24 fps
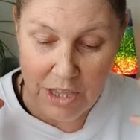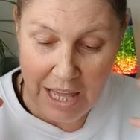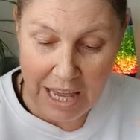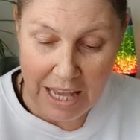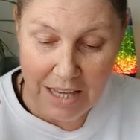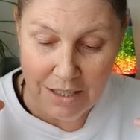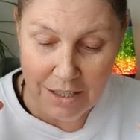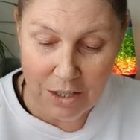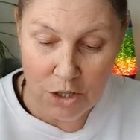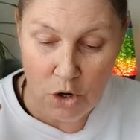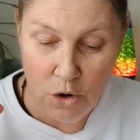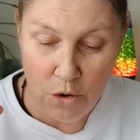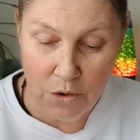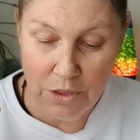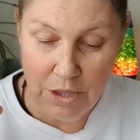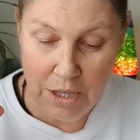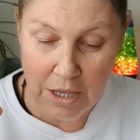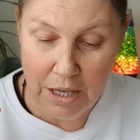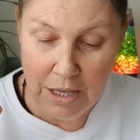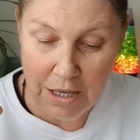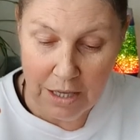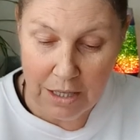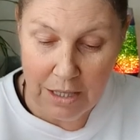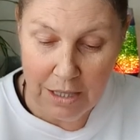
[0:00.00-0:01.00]
that's not
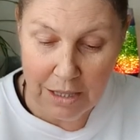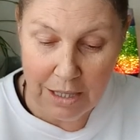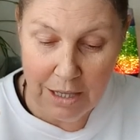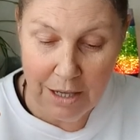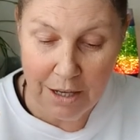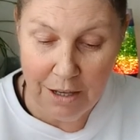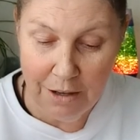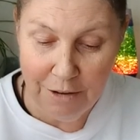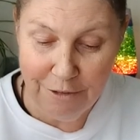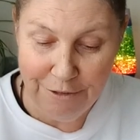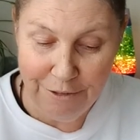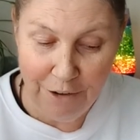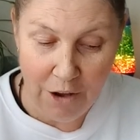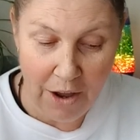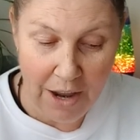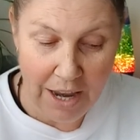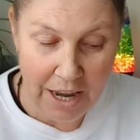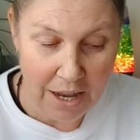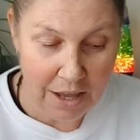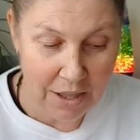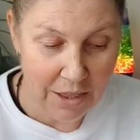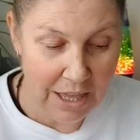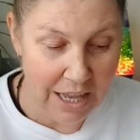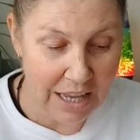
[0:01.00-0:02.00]
the the
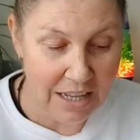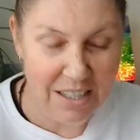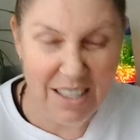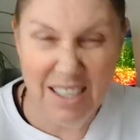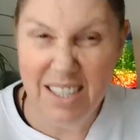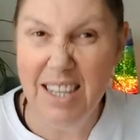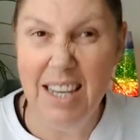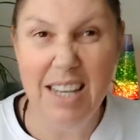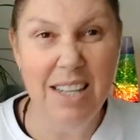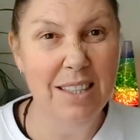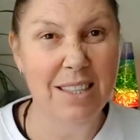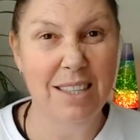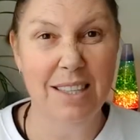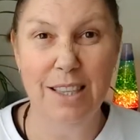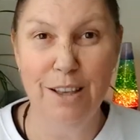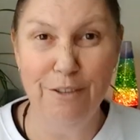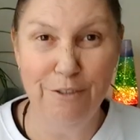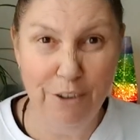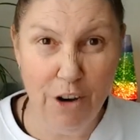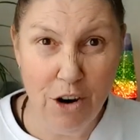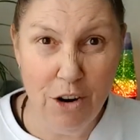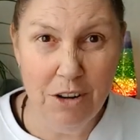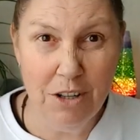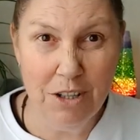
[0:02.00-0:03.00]
fire that sets the
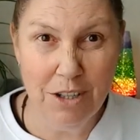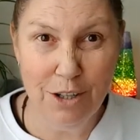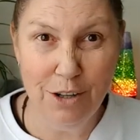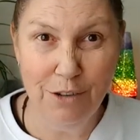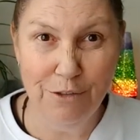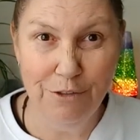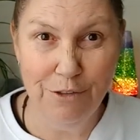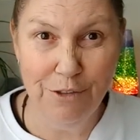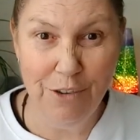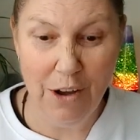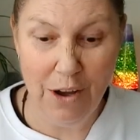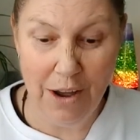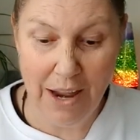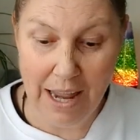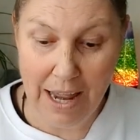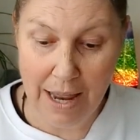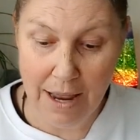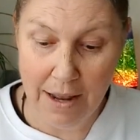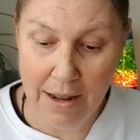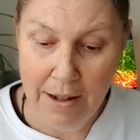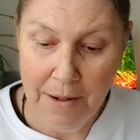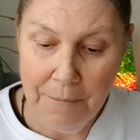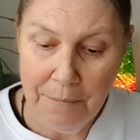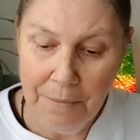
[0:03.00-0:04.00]
forest on
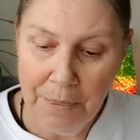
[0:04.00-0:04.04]
fire.